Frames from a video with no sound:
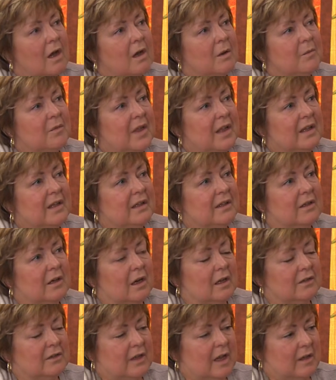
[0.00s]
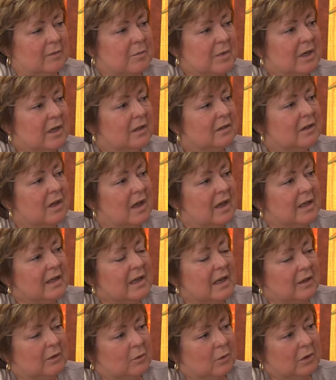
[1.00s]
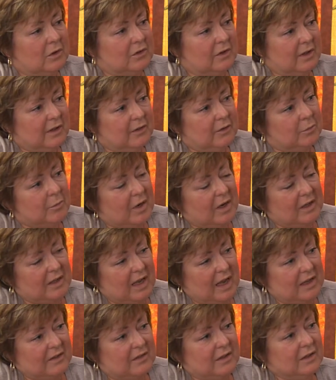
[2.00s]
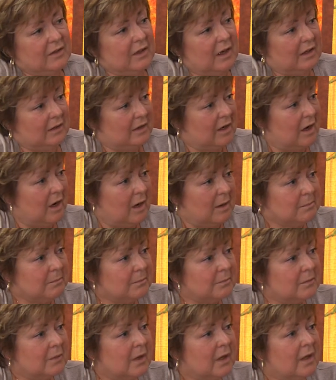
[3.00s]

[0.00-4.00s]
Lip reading: They can contact me online at quiltingsbykathy.com.